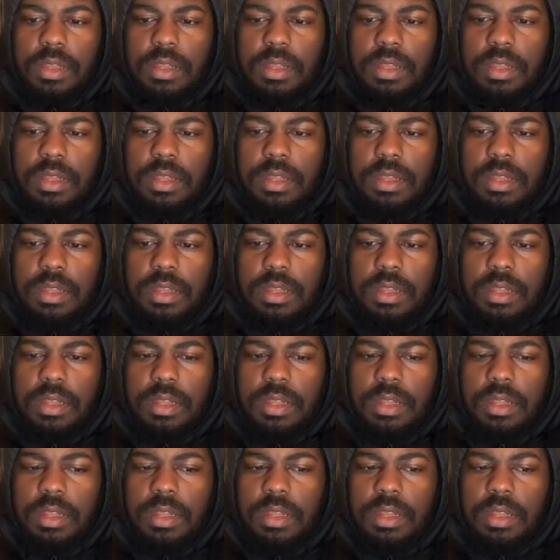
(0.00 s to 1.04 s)

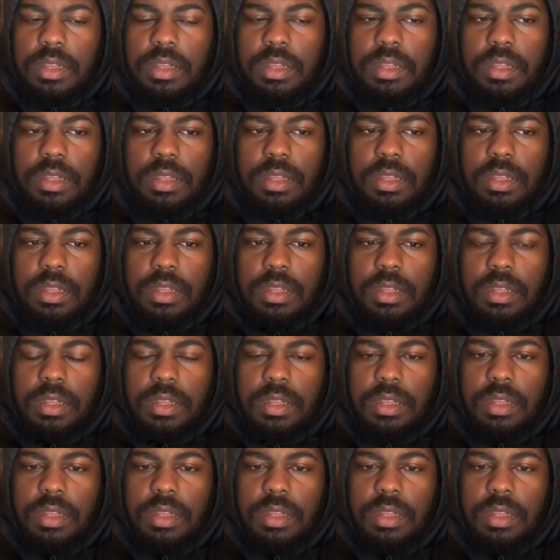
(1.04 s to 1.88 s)
No one is speaking in this clip.